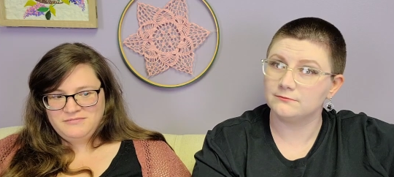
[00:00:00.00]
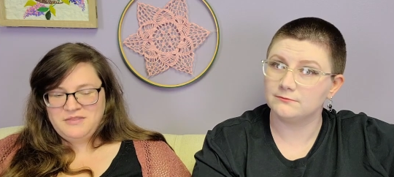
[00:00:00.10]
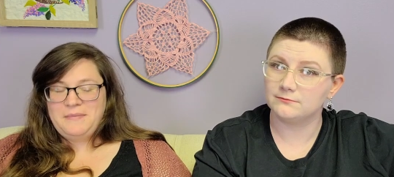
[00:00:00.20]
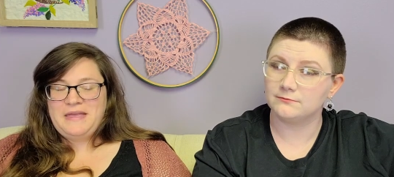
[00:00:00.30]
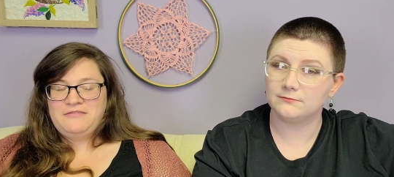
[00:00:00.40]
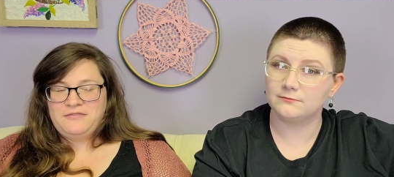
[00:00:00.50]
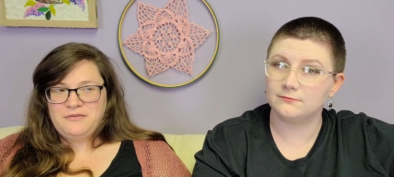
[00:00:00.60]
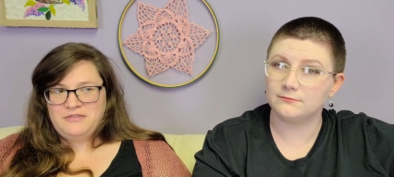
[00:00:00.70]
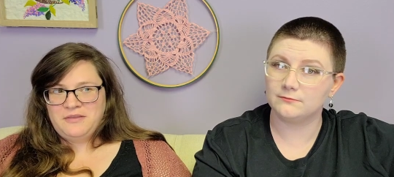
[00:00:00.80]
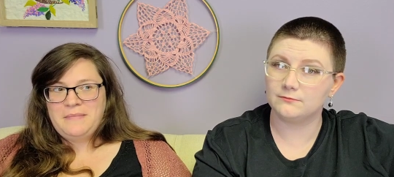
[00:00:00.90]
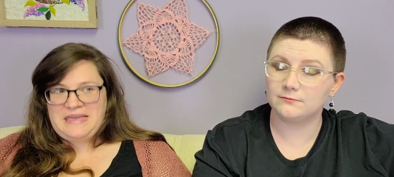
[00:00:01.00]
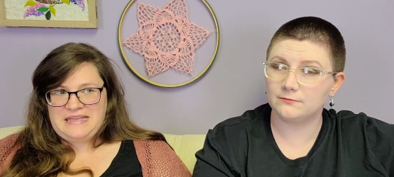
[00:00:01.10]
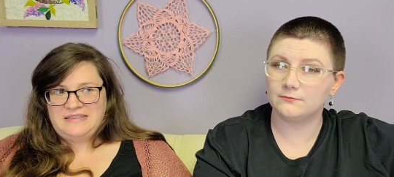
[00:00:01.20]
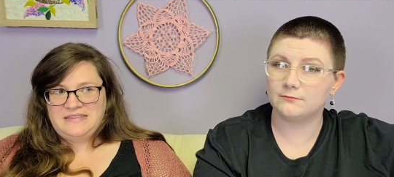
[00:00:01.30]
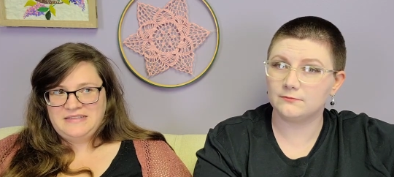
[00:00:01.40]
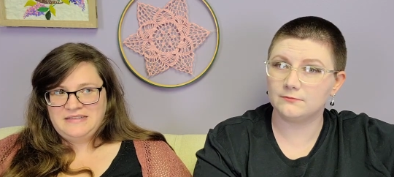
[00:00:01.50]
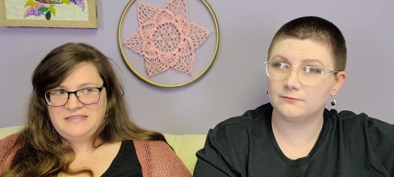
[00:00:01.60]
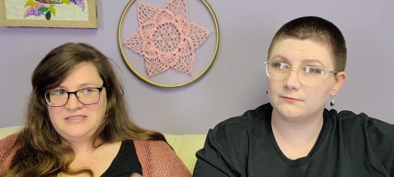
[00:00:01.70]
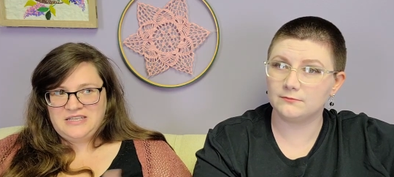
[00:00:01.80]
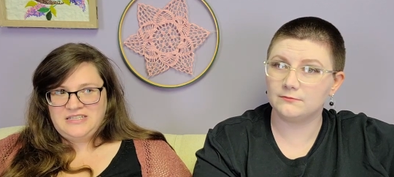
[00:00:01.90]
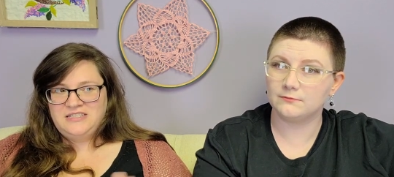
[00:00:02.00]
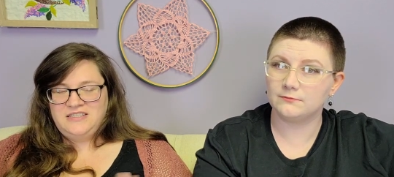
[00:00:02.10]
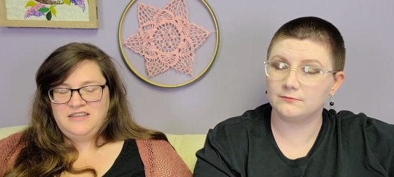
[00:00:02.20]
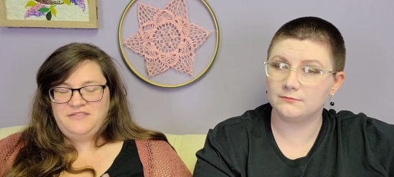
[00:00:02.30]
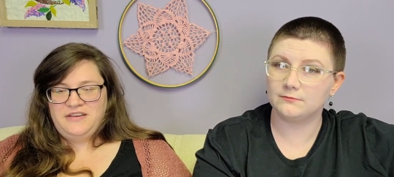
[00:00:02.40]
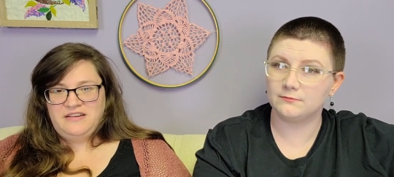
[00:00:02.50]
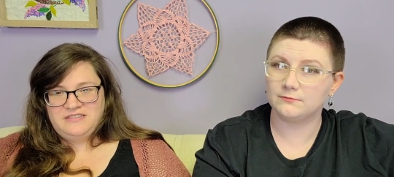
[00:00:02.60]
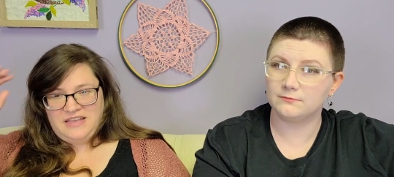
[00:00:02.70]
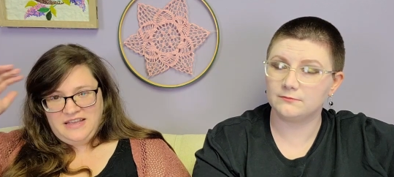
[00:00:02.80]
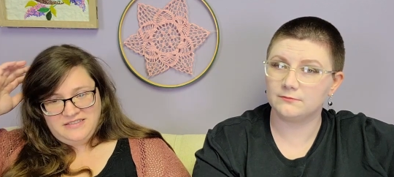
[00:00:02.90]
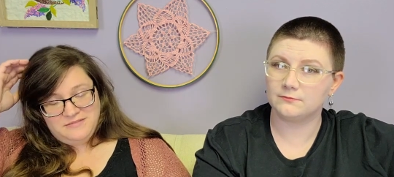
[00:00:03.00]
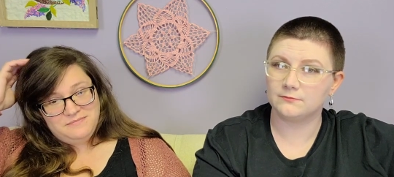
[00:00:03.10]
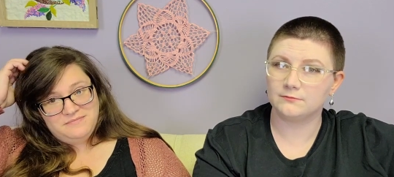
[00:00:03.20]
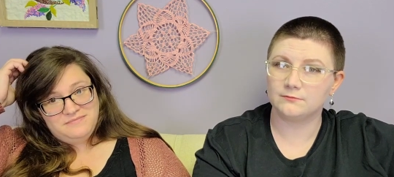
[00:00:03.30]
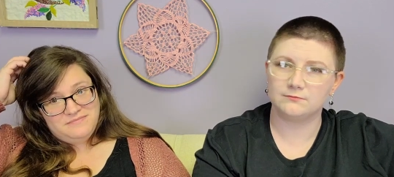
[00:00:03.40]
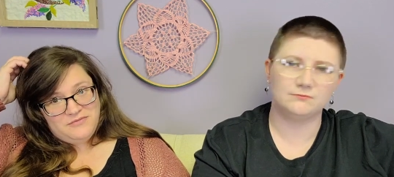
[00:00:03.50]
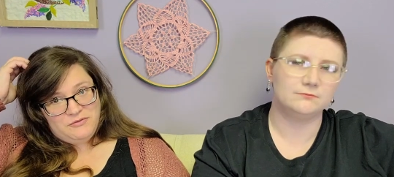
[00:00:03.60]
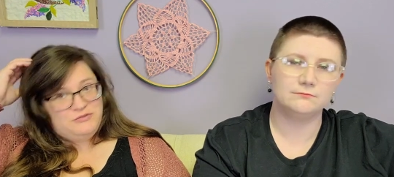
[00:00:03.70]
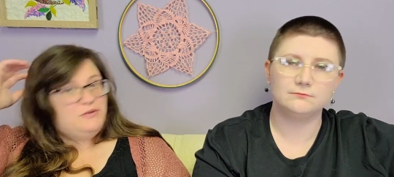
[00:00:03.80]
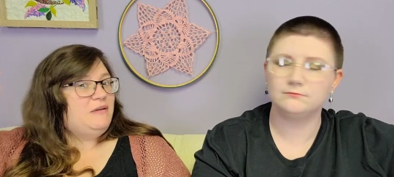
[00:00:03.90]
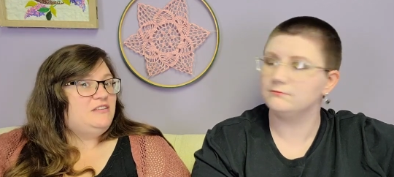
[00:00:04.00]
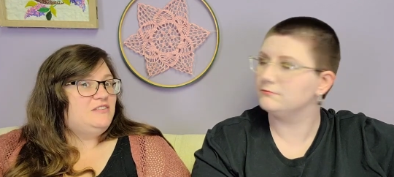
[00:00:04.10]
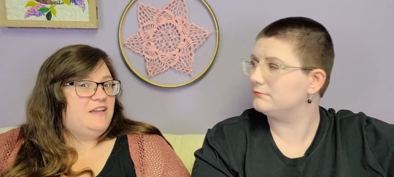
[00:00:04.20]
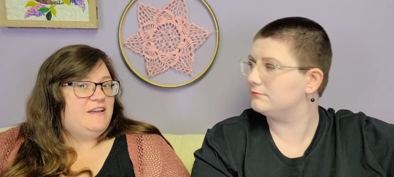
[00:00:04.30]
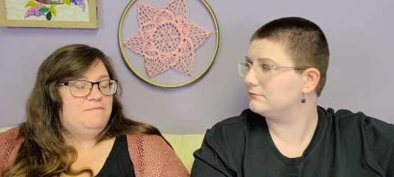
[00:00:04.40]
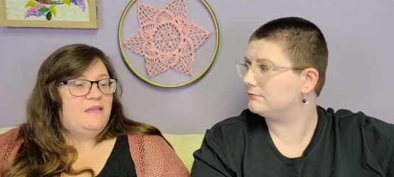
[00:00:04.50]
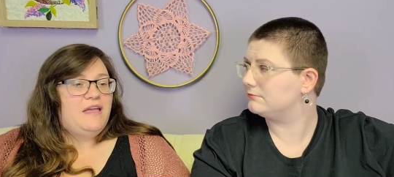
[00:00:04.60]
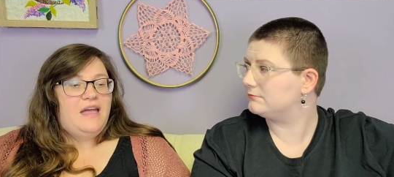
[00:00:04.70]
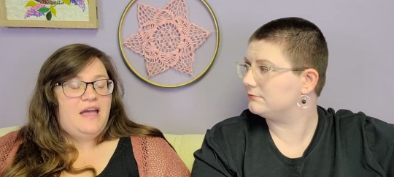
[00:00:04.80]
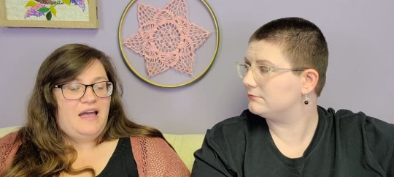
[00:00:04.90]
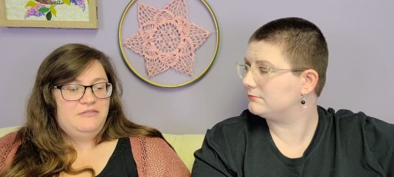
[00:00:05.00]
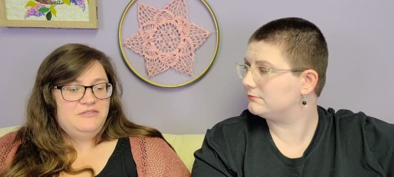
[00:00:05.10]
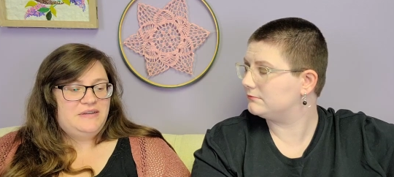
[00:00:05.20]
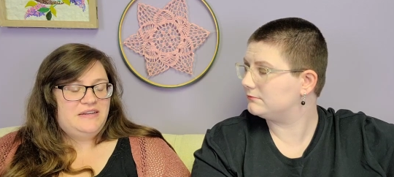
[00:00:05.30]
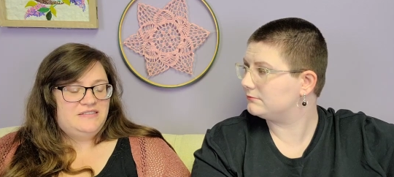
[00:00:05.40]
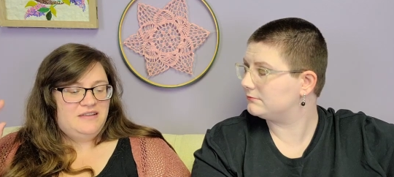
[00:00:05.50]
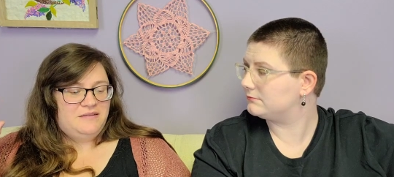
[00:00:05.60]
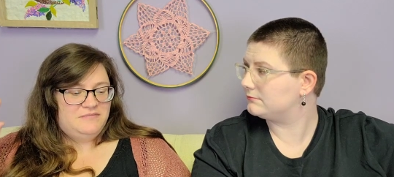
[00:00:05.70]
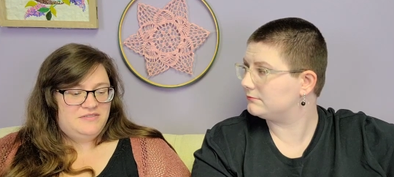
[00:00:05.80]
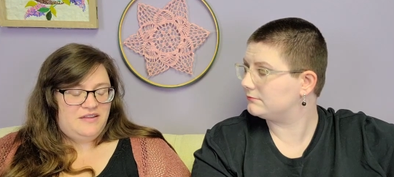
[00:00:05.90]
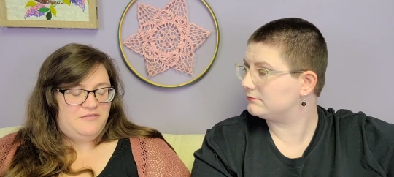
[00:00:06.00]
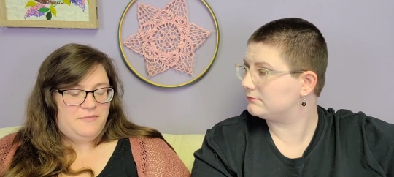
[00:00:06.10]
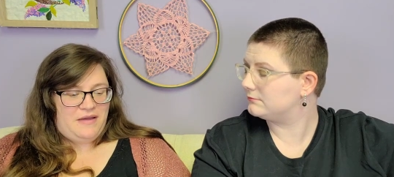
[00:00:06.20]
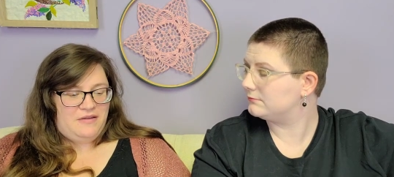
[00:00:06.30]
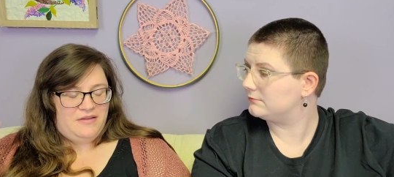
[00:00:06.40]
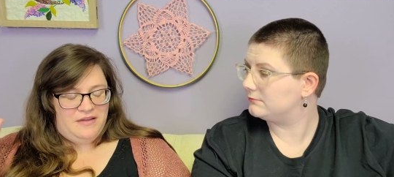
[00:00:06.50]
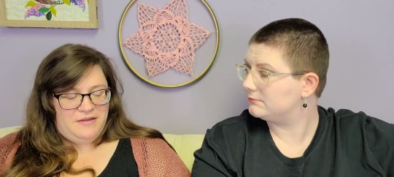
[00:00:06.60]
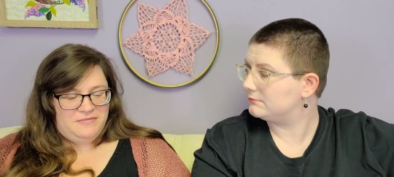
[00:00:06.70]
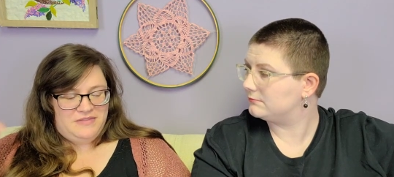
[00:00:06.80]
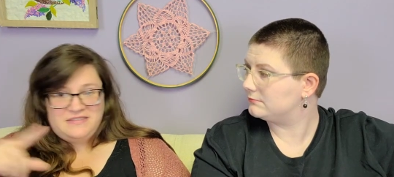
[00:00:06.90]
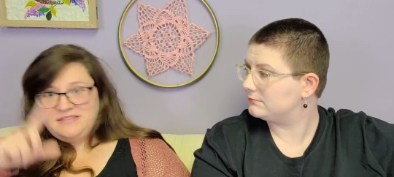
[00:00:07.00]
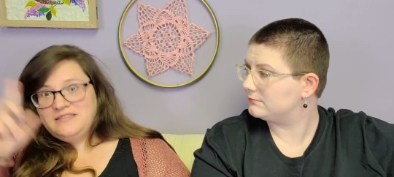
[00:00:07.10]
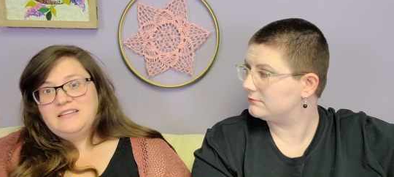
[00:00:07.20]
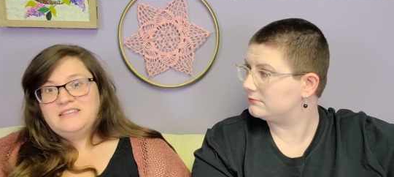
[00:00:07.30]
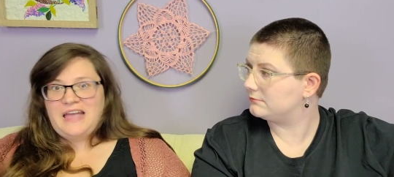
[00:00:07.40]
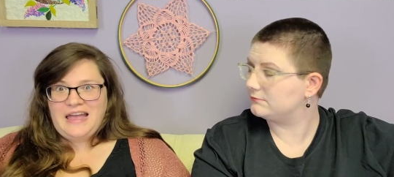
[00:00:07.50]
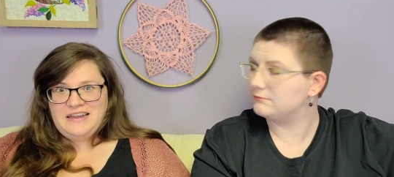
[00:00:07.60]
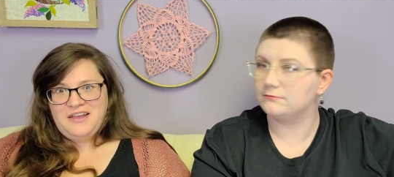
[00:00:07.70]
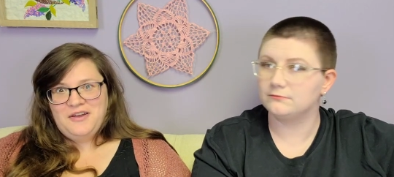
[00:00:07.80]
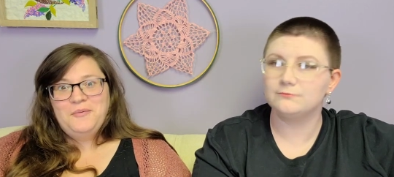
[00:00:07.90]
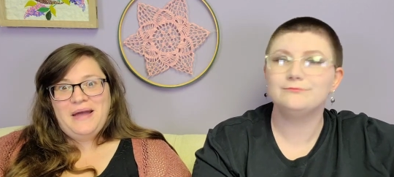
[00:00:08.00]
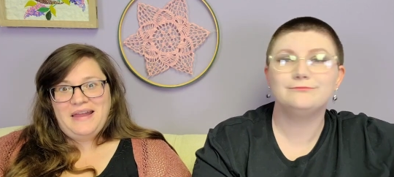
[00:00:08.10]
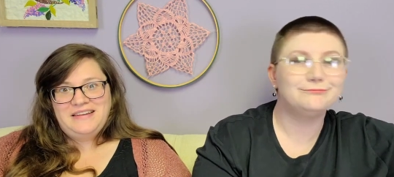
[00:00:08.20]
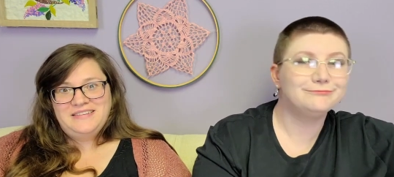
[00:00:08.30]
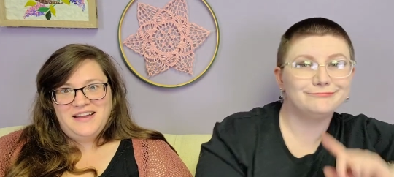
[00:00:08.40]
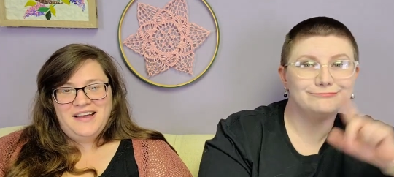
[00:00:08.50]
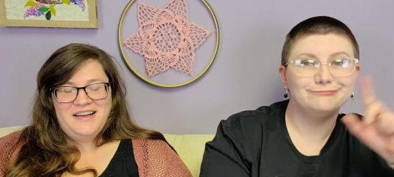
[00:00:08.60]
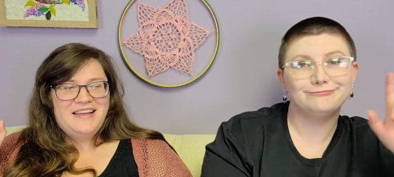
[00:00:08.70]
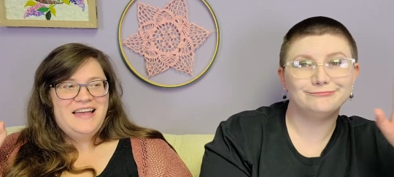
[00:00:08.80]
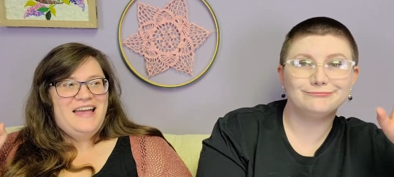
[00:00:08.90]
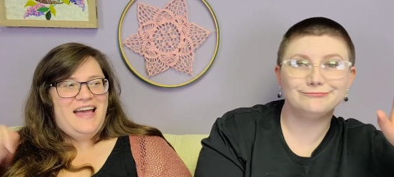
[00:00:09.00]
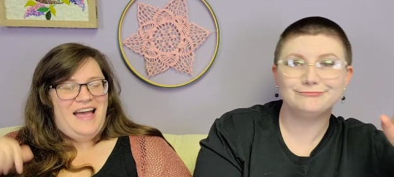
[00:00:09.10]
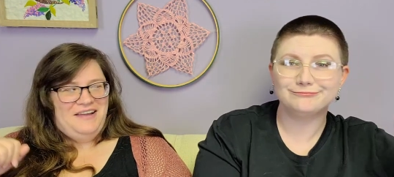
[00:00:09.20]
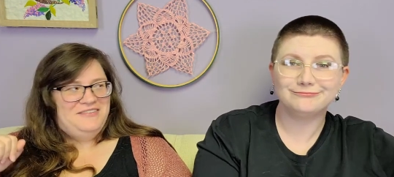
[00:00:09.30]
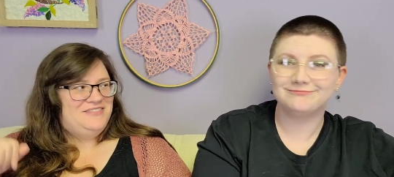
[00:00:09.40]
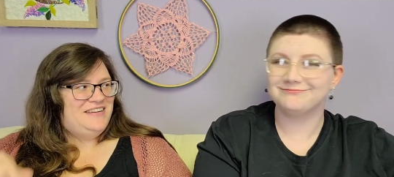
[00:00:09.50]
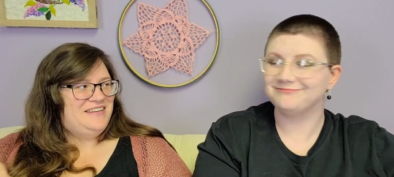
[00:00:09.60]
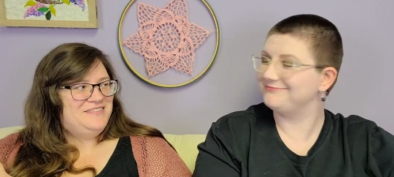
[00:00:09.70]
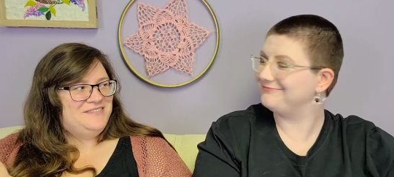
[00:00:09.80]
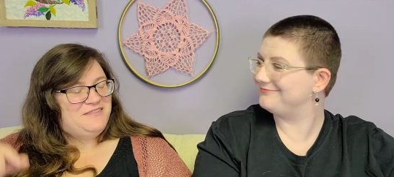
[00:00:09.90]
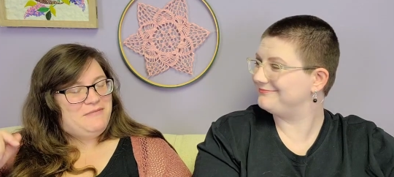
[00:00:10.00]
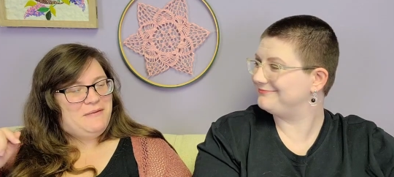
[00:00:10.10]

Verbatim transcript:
Speaker 1: the big food, the meat. So I just need to figure out sides, which we might just get. I was reading some stuff about um, this side note wedding talk. I was reading some stuff